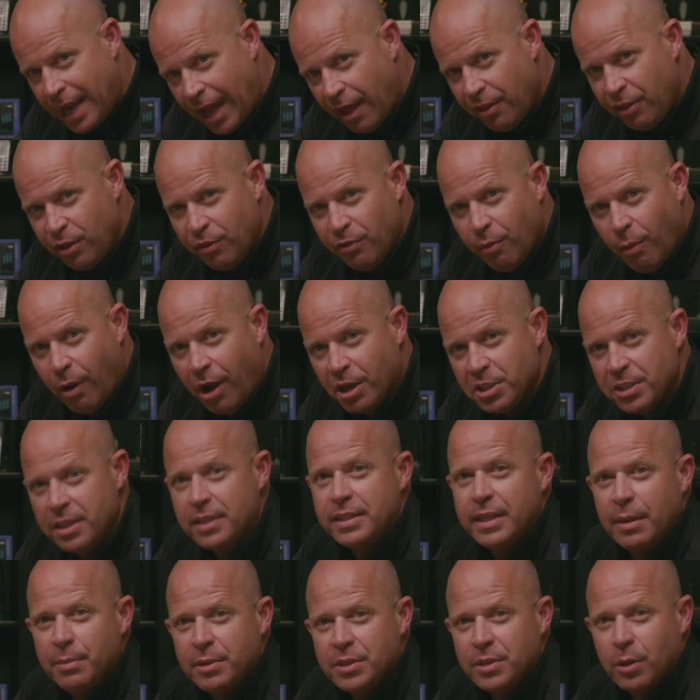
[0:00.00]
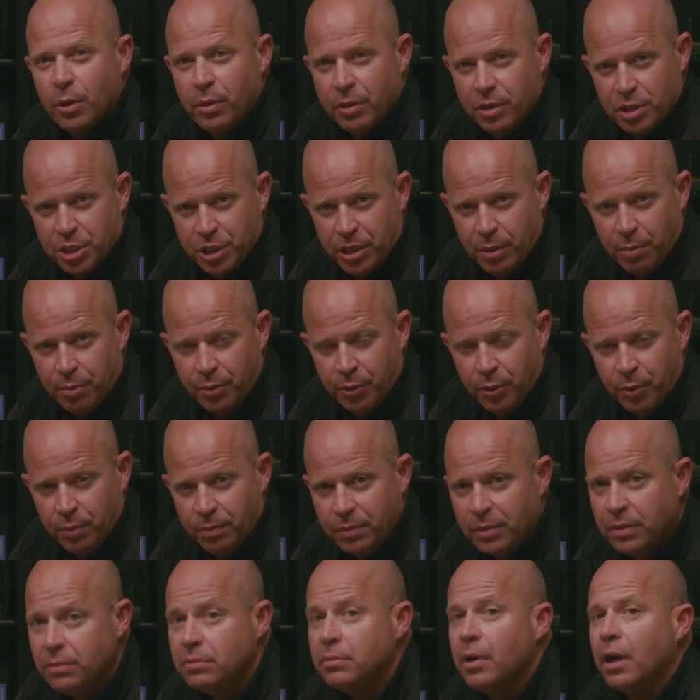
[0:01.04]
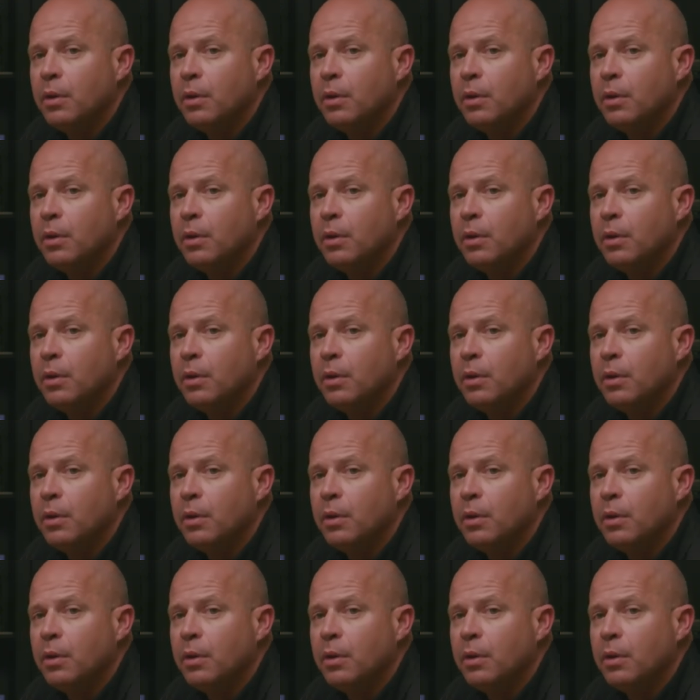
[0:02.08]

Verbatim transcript: now that you've watched this episode of The Ship Room,